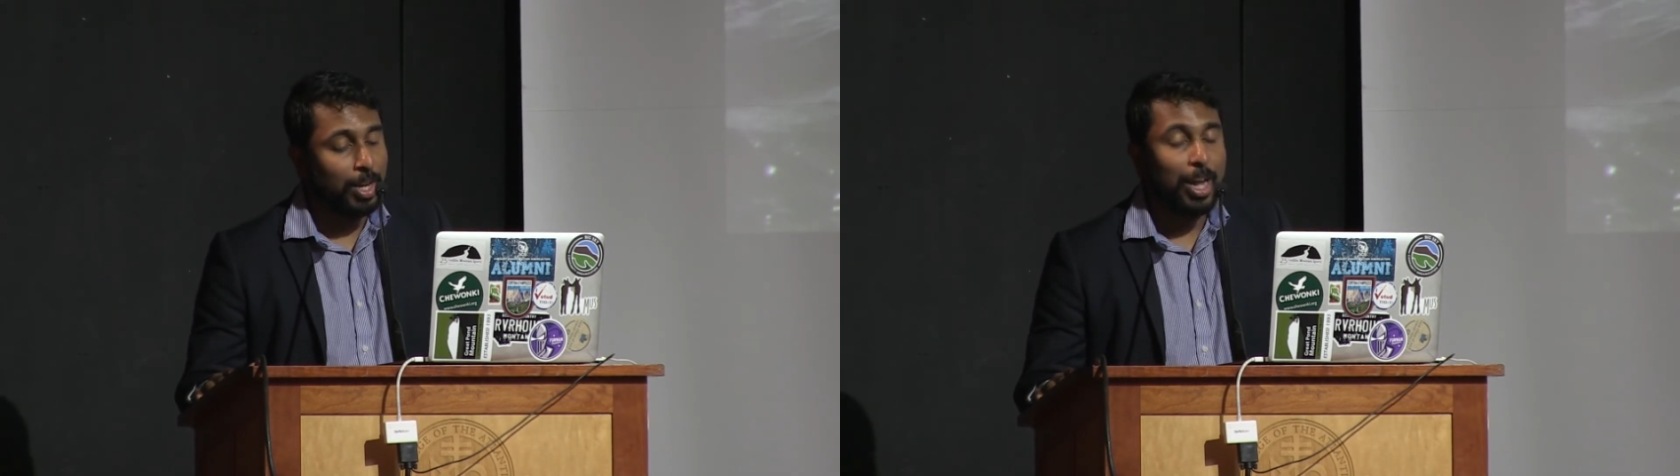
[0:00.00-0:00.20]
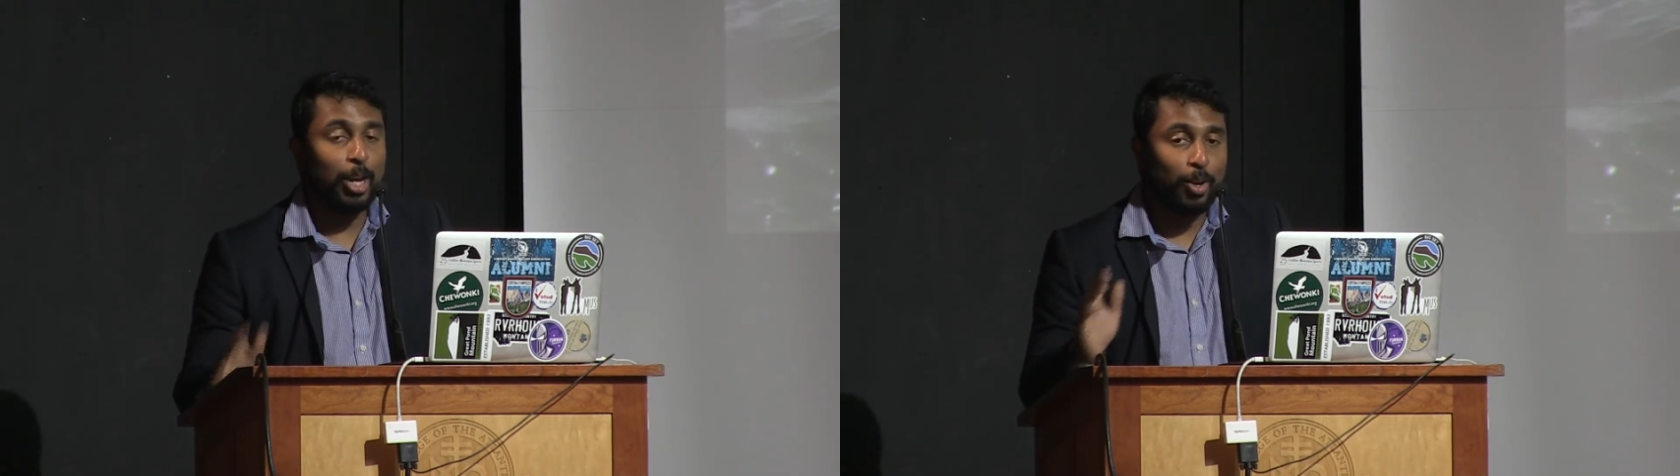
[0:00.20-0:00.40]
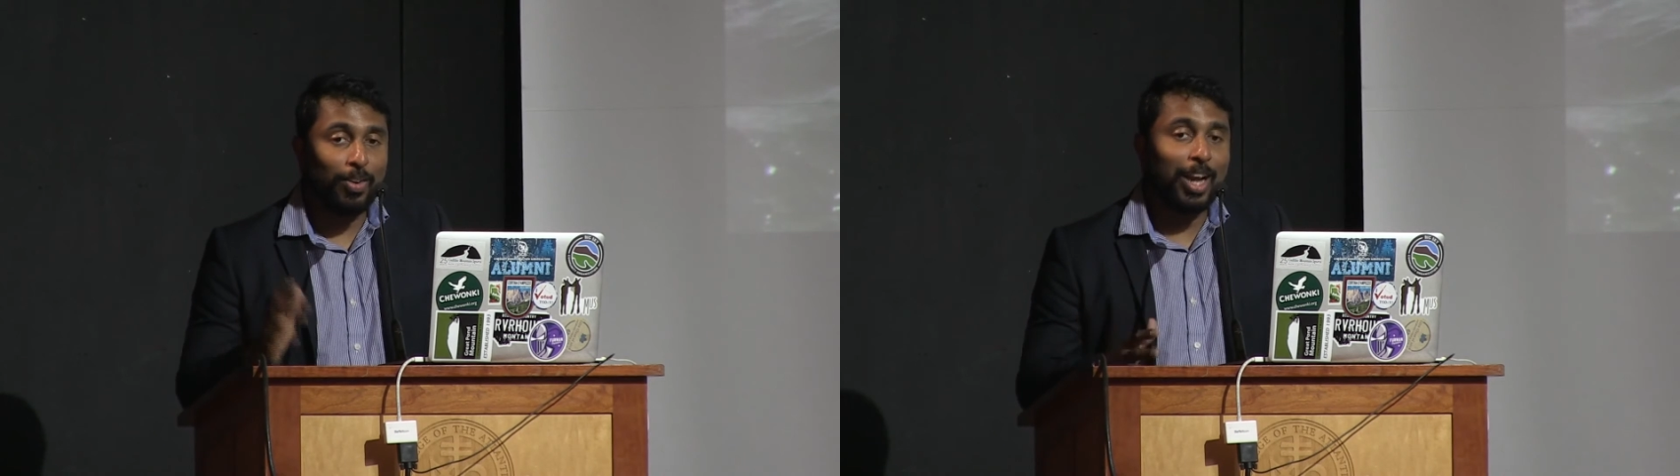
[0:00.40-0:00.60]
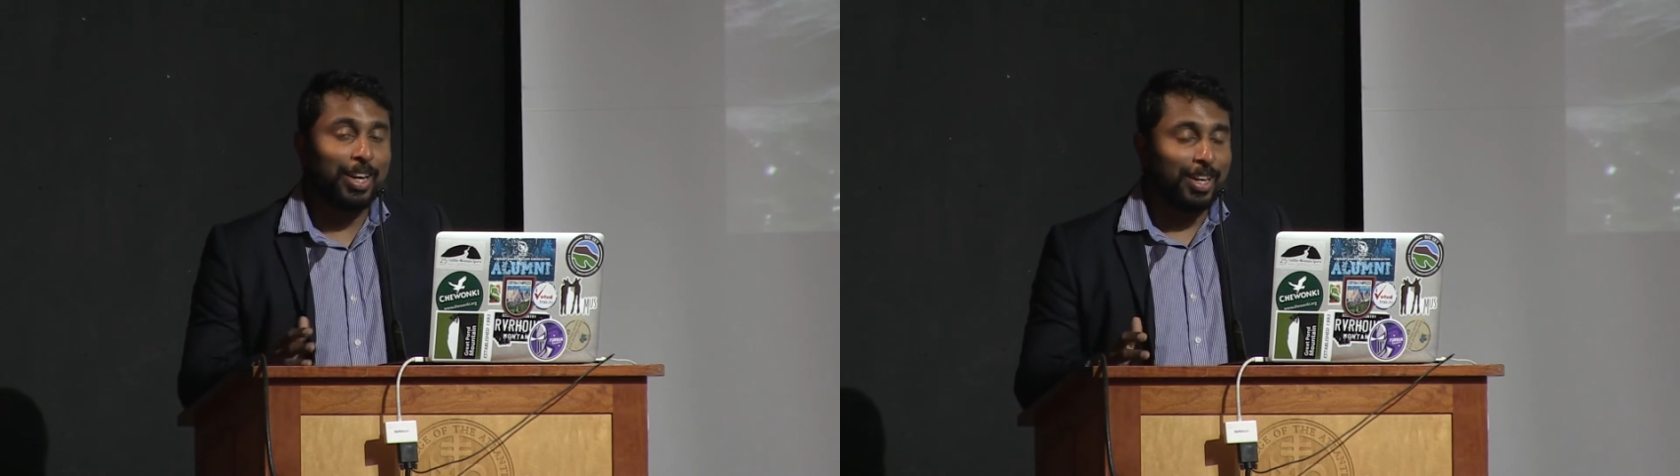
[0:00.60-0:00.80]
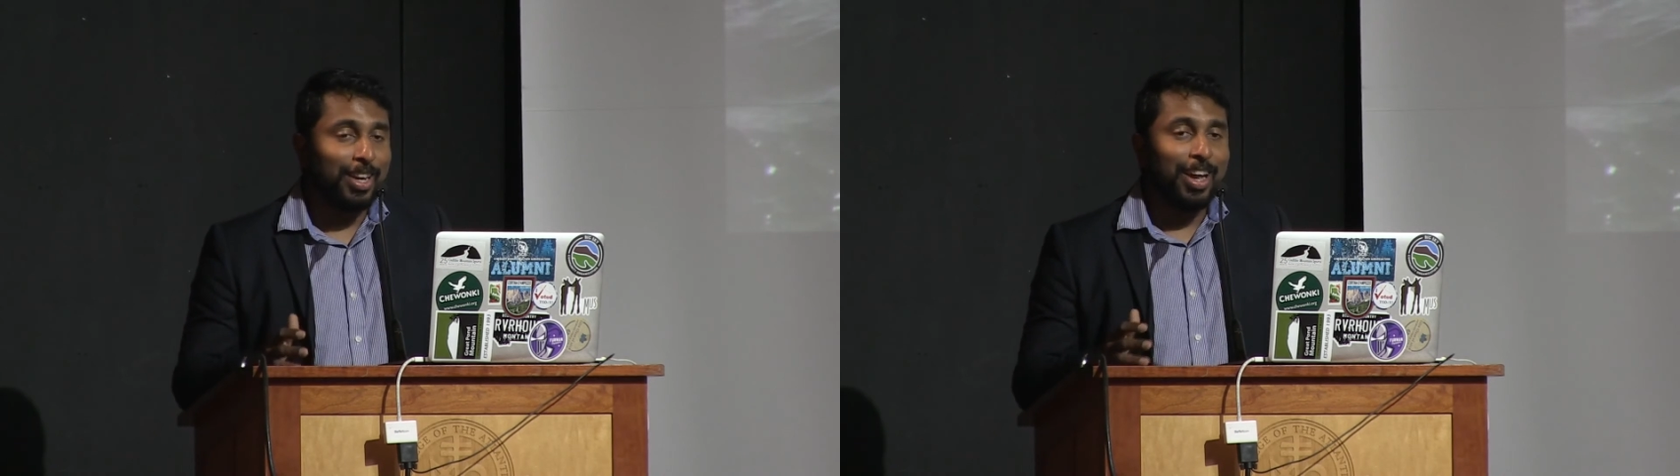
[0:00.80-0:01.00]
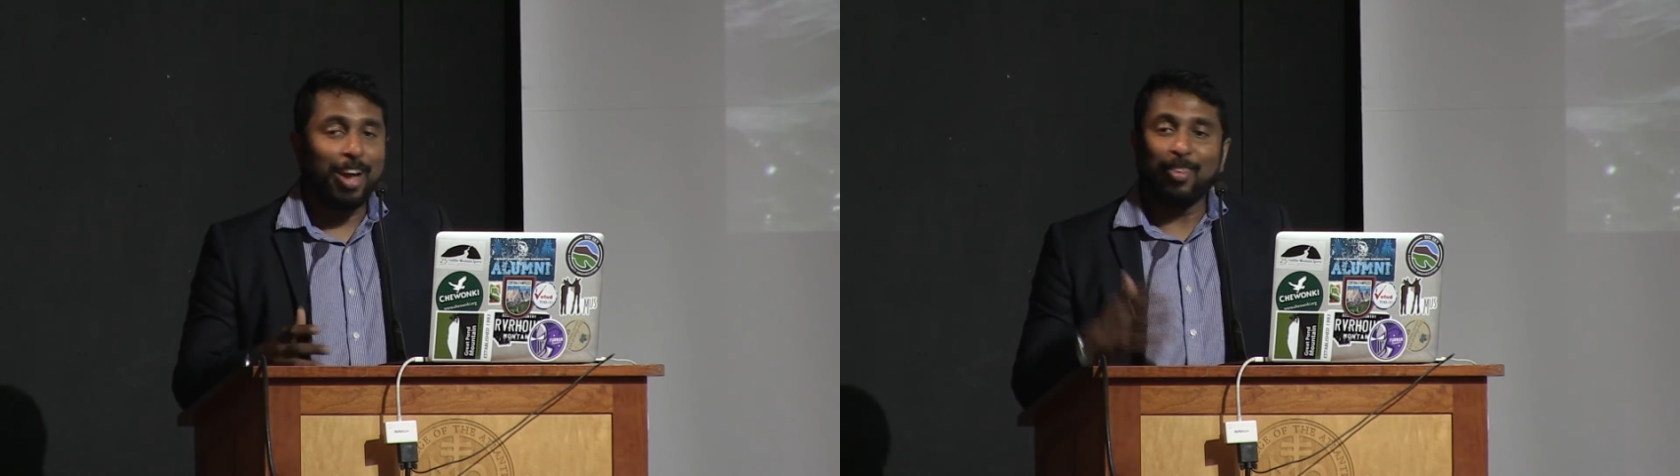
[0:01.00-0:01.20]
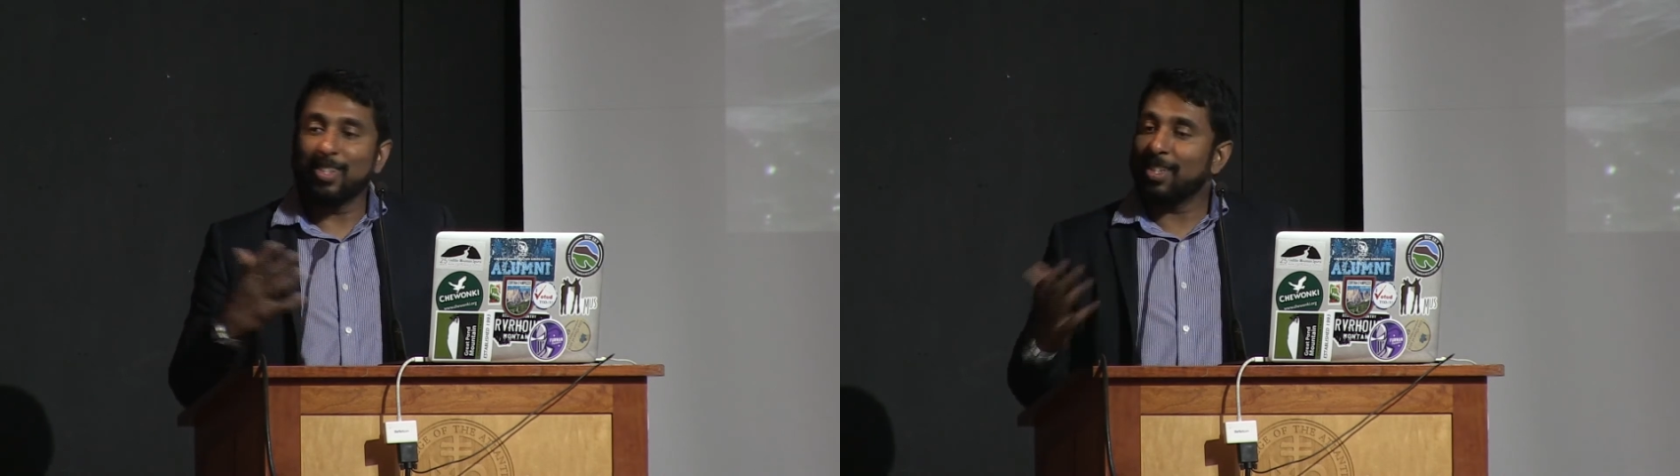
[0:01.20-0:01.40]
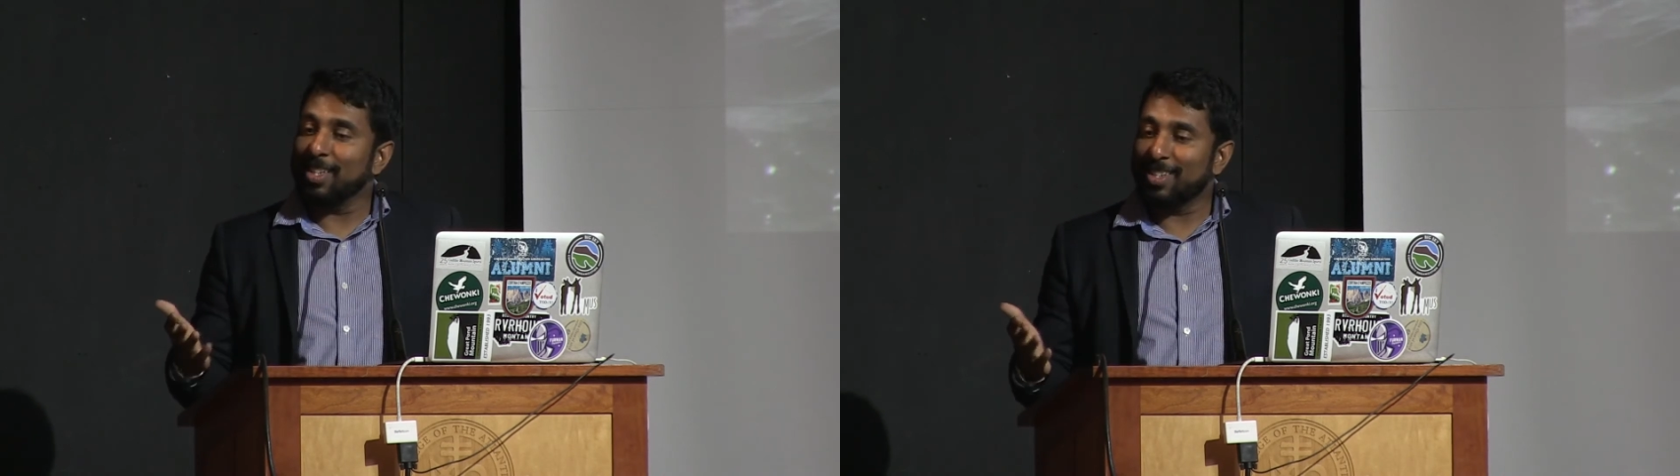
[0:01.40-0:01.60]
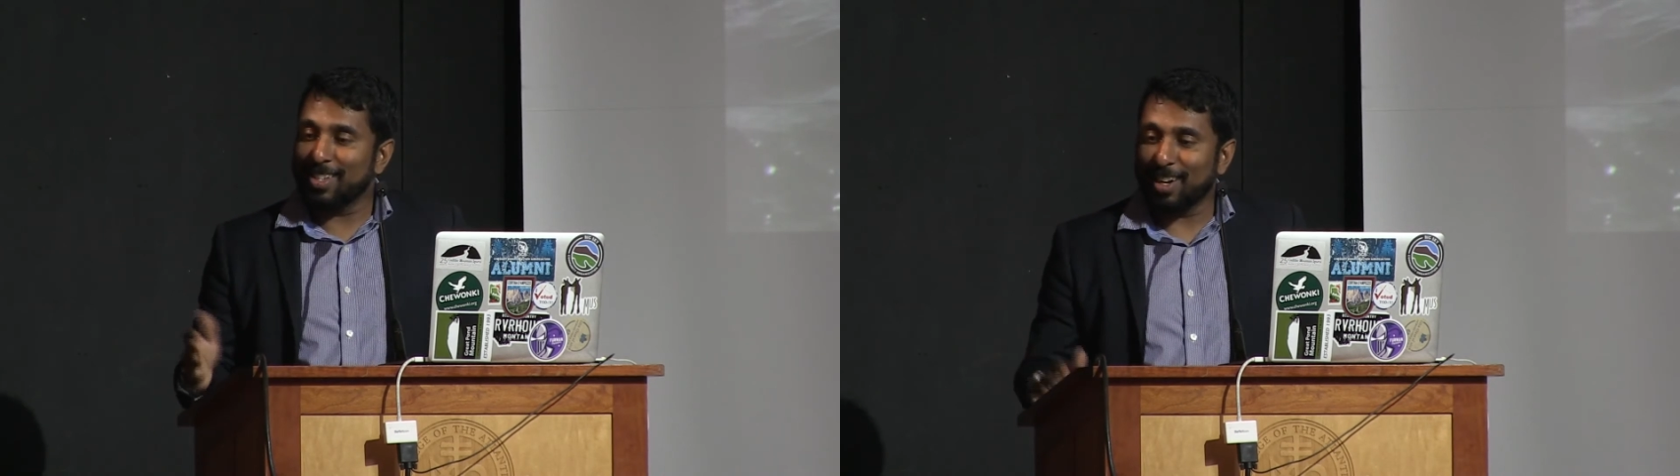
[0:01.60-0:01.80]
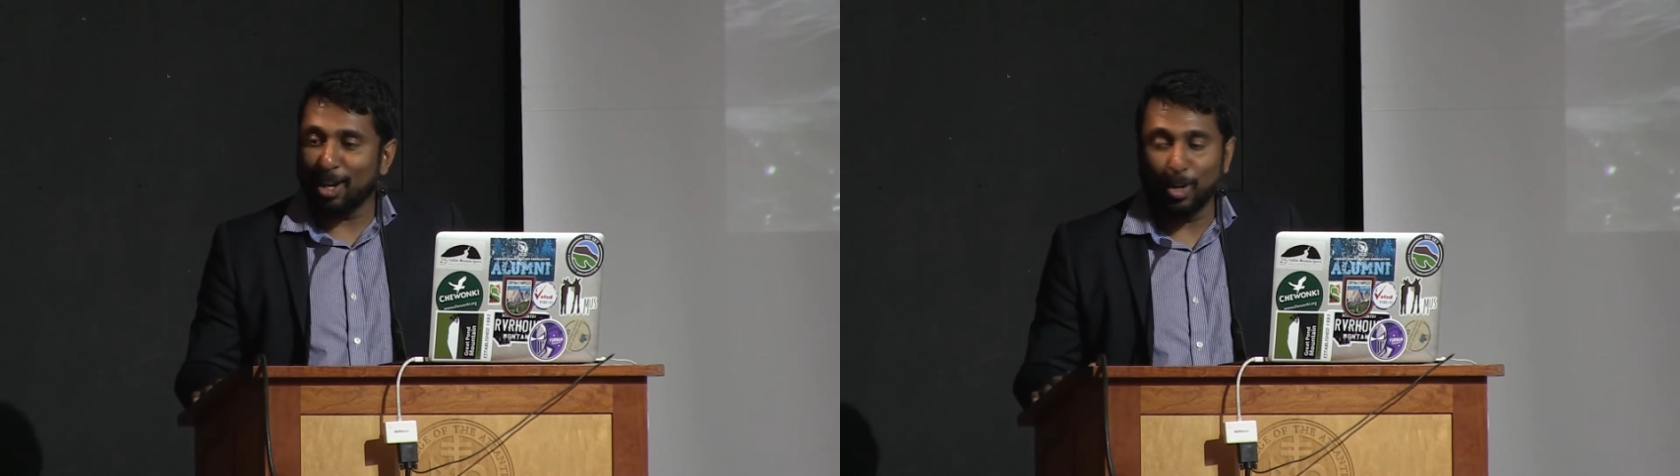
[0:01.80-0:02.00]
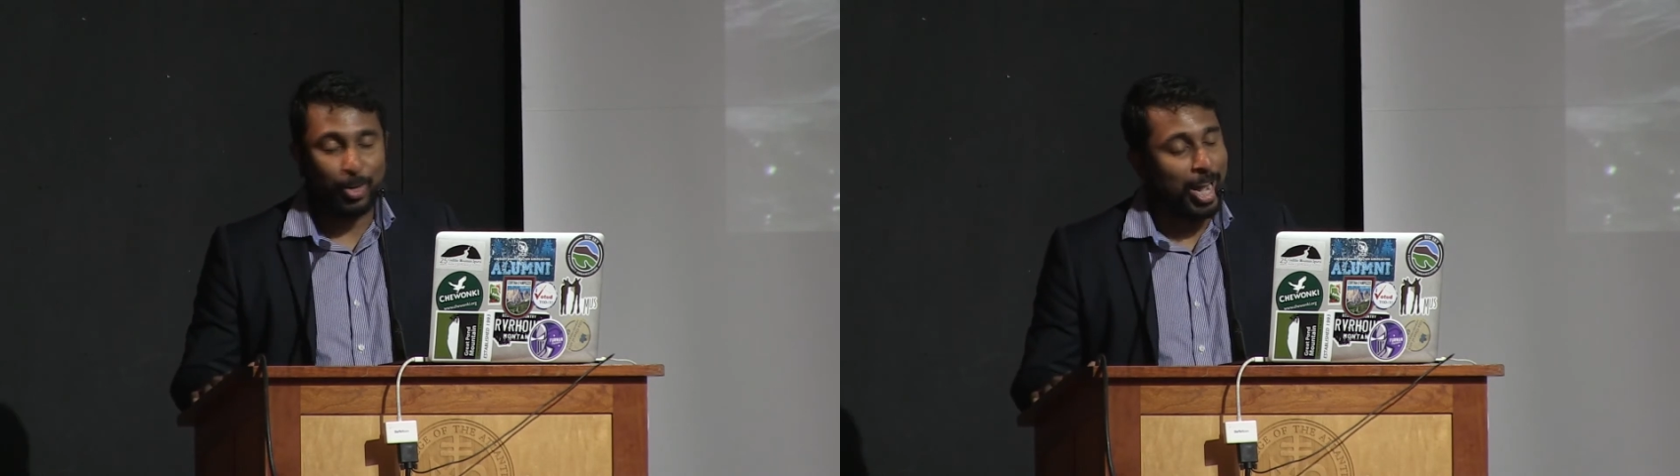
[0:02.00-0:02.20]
And you're right. Ever since Sarah Luke